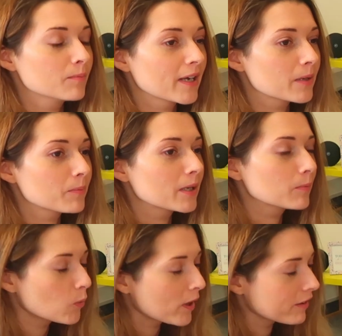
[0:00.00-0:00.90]
make
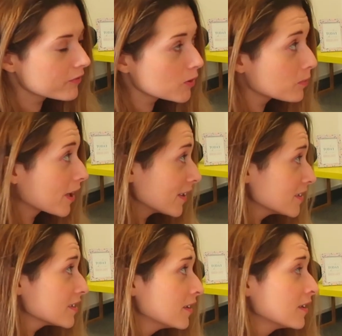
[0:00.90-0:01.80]
people aware of your
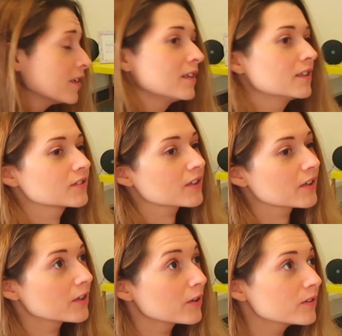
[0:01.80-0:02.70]
brand.
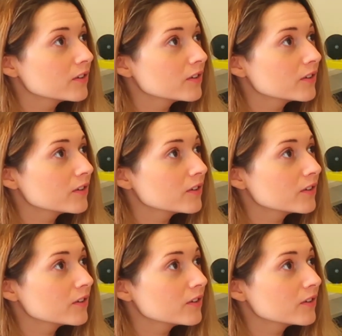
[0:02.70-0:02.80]
So